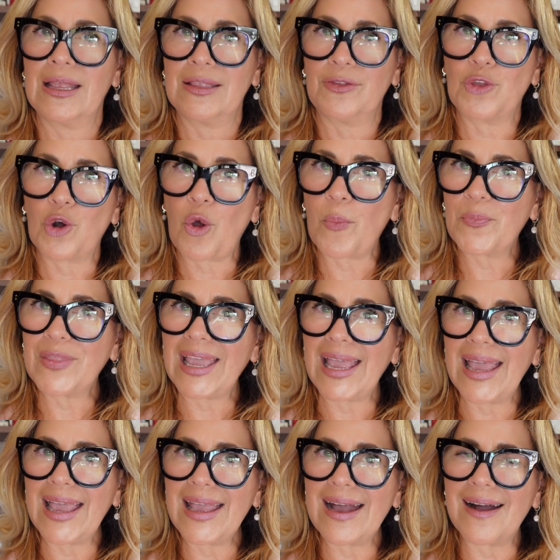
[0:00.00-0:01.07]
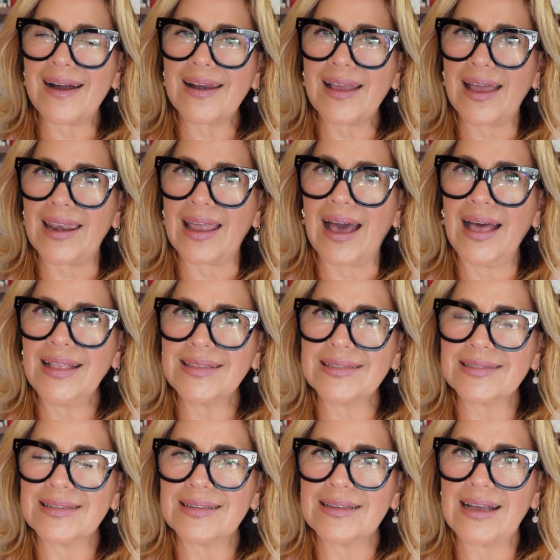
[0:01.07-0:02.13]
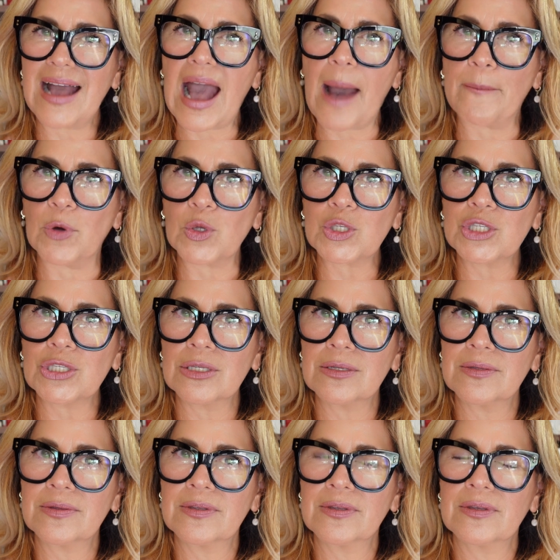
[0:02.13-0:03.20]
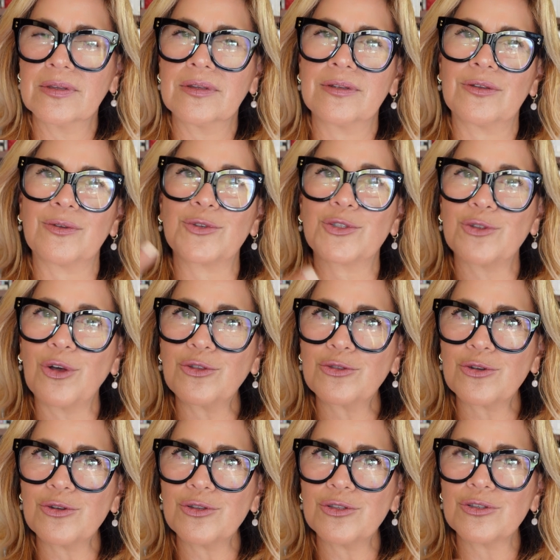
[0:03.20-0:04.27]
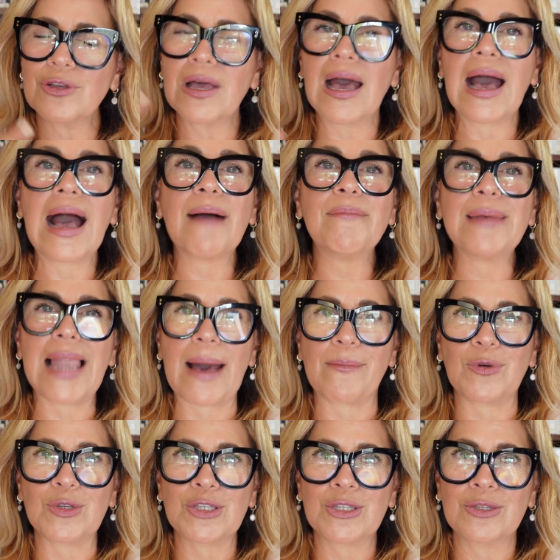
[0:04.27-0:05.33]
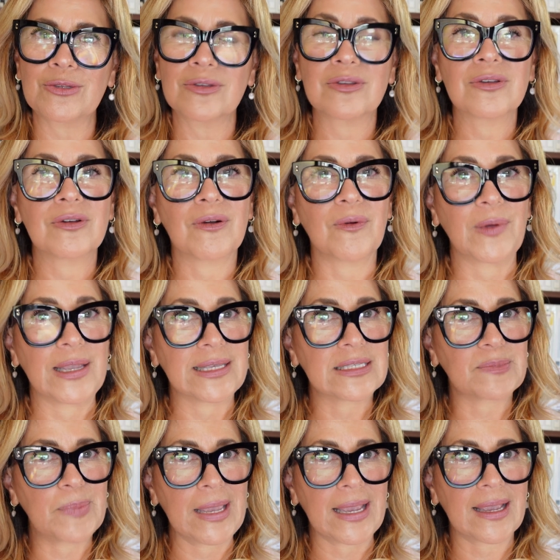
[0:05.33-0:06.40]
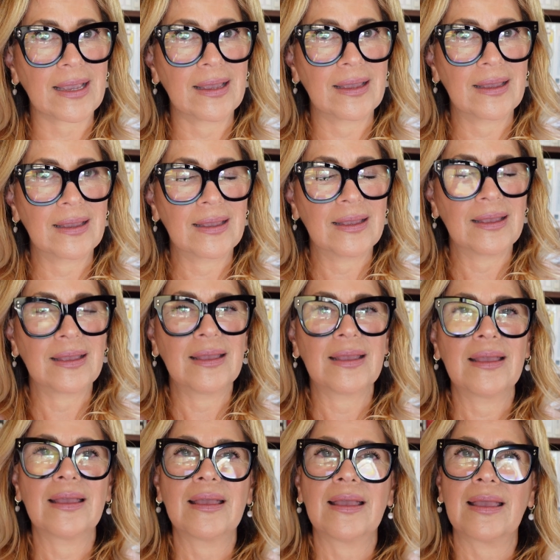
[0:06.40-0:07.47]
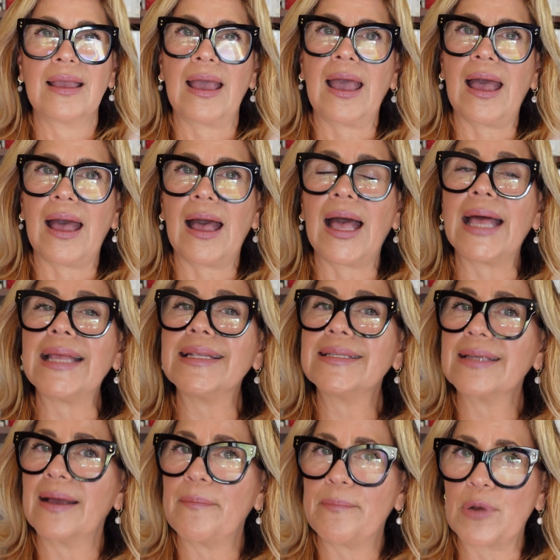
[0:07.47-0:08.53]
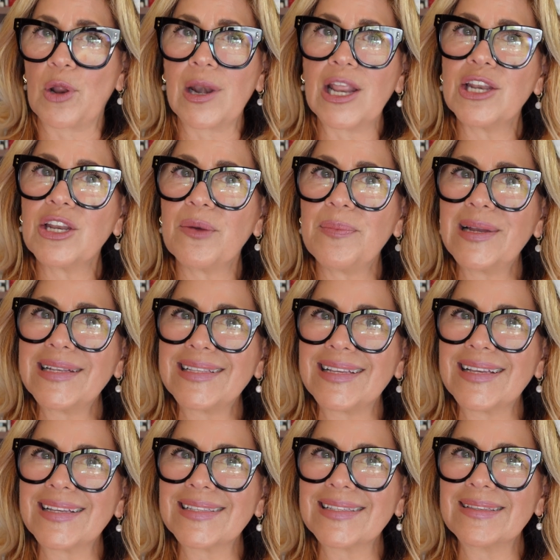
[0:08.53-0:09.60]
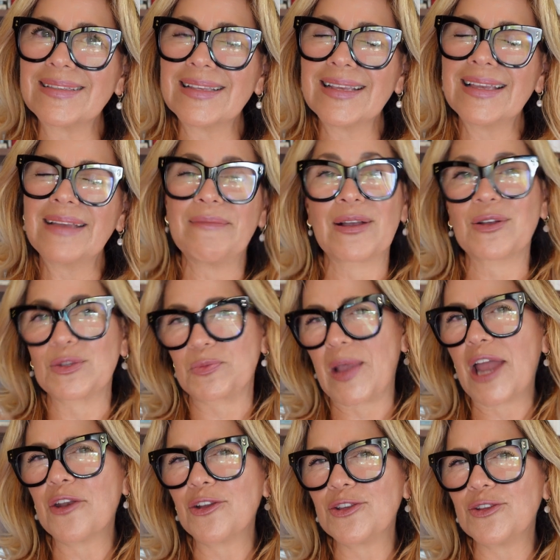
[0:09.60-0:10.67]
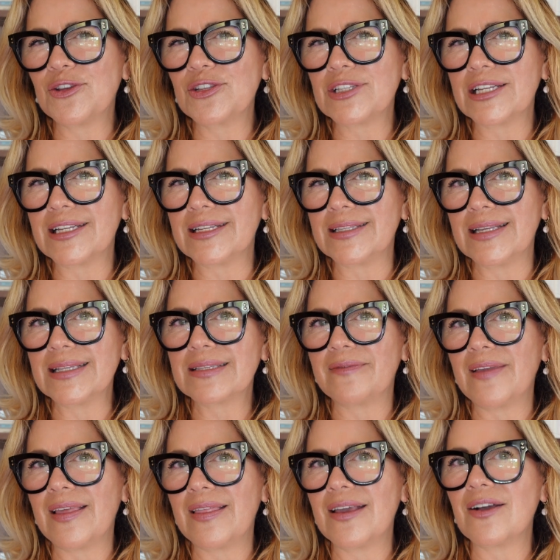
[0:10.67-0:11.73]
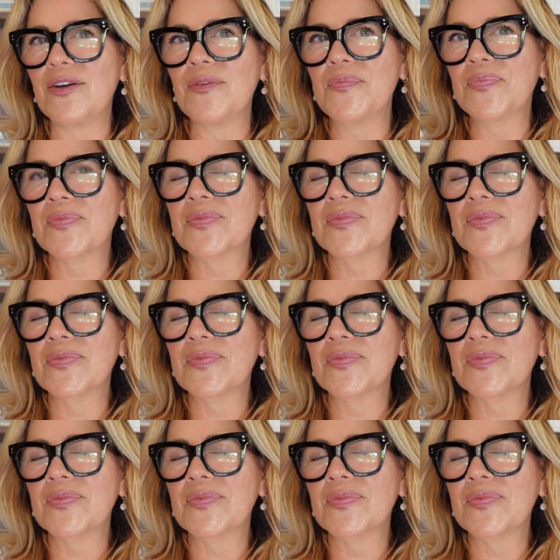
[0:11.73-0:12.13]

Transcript: Drop the AR and add amos. Nosotros hablamos. We speak. And pronoun number 6, because we are not using in this video